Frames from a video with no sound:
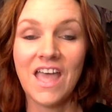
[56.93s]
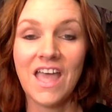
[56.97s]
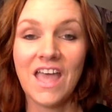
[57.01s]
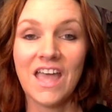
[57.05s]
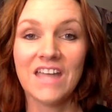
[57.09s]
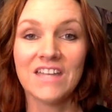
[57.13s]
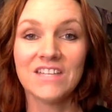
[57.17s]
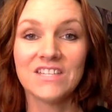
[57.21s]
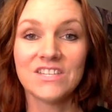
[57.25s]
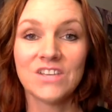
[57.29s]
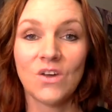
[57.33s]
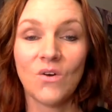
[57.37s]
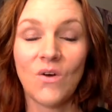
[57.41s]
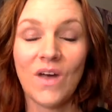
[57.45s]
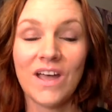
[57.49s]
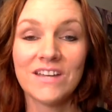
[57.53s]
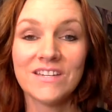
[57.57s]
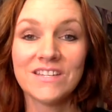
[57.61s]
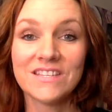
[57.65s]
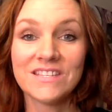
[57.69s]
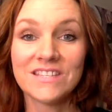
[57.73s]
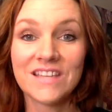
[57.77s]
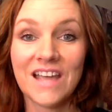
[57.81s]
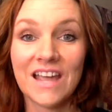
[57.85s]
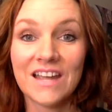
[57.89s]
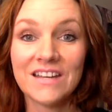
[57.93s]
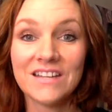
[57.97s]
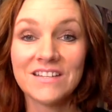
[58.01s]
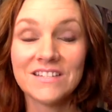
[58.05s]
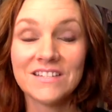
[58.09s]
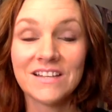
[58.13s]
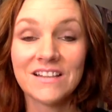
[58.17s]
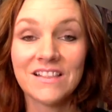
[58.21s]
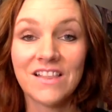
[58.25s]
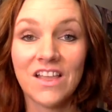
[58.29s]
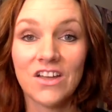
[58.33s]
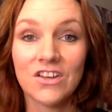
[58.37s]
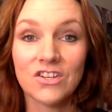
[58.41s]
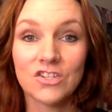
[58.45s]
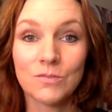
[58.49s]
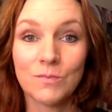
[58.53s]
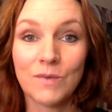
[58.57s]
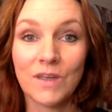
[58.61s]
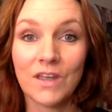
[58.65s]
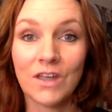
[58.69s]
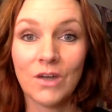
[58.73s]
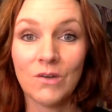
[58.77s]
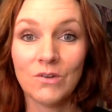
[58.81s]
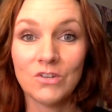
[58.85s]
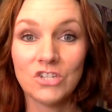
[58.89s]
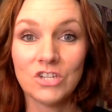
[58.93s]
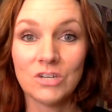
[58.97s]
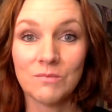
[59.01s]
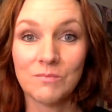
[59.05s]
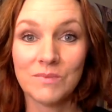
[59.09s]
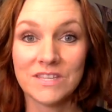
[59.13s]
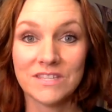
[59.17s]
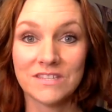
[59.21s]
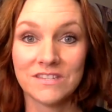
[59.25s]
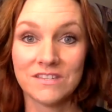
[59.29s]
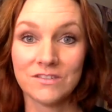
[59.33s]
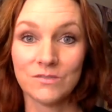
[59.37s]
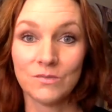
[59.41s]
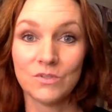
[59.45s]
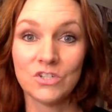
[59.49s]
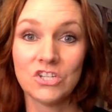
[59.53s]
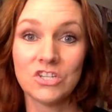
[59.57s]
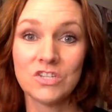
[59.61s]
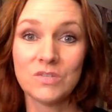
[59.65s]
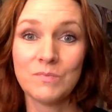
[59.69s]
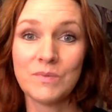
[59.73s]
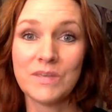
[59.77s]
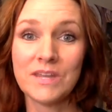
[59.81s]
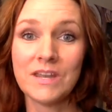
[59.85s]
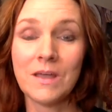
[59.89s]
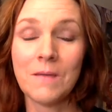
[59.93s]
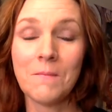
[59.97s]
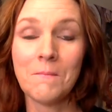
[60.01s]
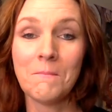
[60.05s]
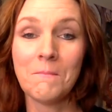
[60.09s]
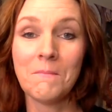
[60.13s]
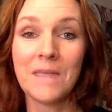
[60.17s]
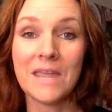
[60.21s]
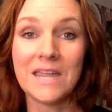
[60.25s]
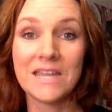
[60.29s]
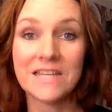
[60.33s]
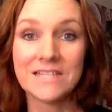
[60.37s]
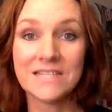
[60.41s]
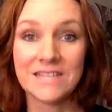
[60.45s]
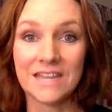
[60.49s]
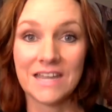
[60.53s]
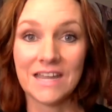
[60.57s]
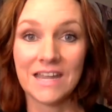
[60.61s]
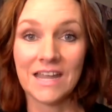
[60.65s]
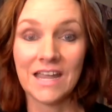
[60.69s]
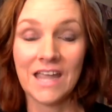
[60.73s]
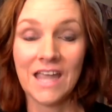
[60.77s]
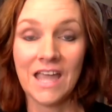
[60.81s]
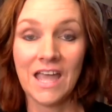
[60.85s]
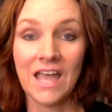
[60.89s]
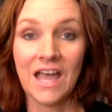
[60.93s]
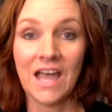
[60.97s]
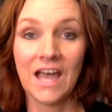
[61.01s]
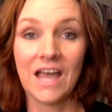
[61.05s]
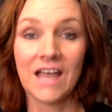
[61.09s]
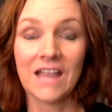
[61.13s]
And so I decided to launch my coaching business, which has been amazing. I